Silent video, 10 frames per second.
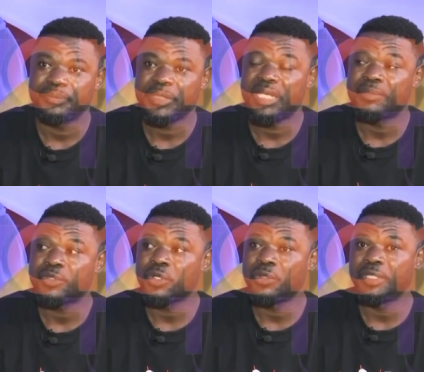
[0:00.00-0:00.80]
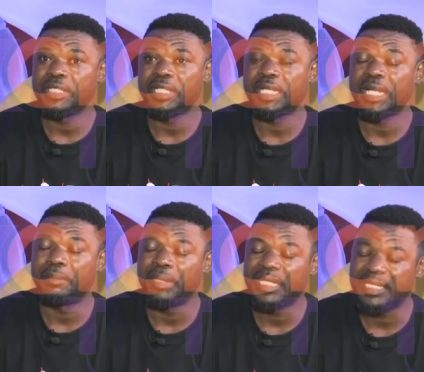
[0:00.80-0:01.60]
I'm sorry and I
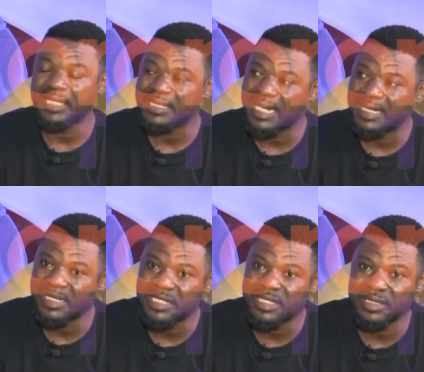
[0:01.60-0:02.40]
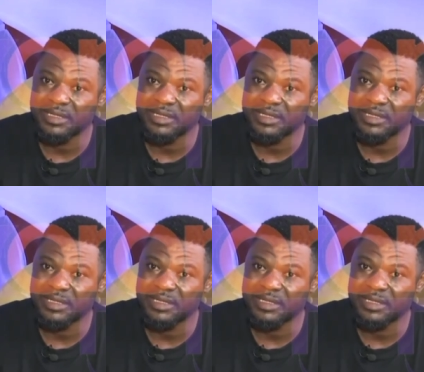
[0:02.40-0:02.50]
beg the entire nation.